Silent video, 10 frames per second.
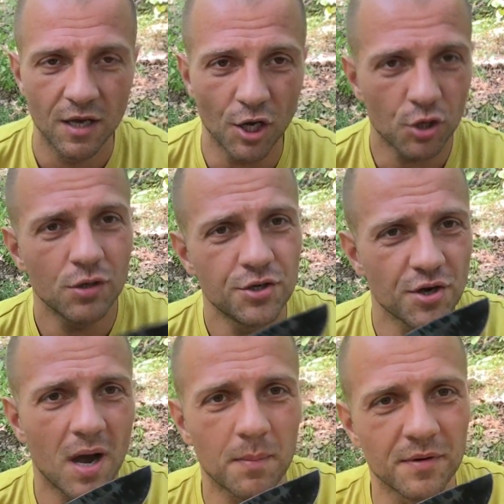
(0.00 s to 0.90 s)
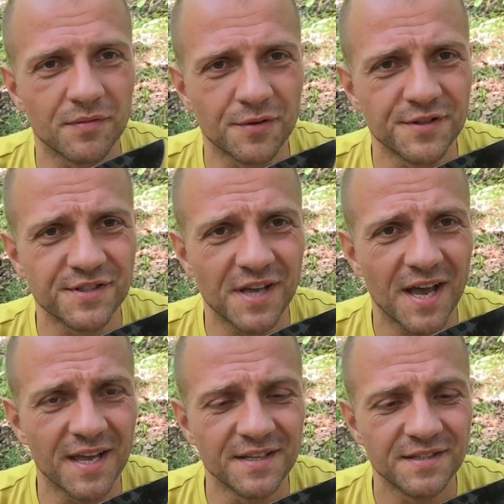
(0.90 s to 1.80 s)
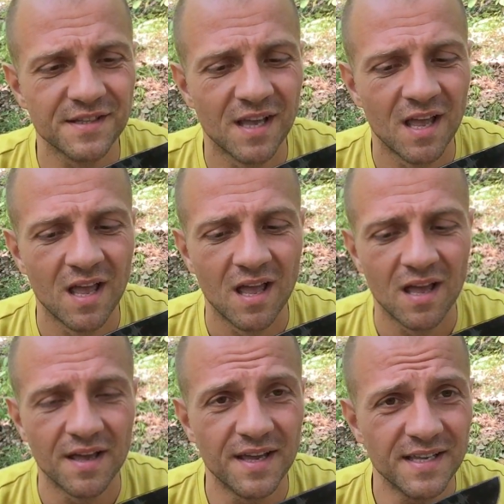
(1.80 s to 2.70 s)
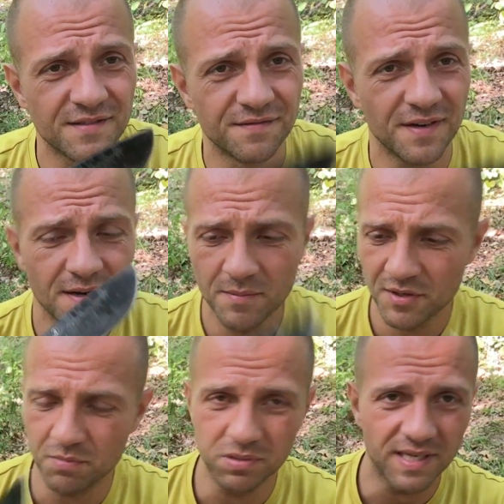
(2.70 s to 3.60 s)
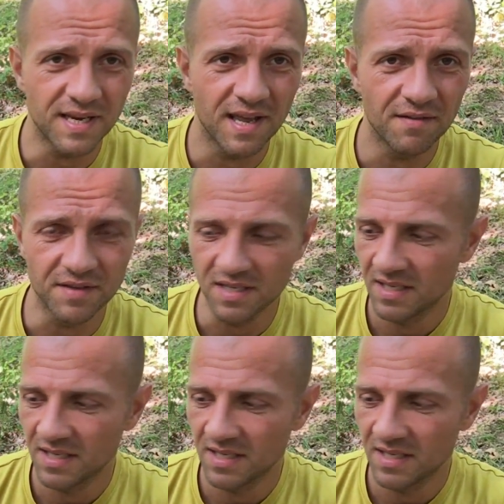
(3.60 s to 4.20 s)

a good chopper for its size. It's very much blade heavy.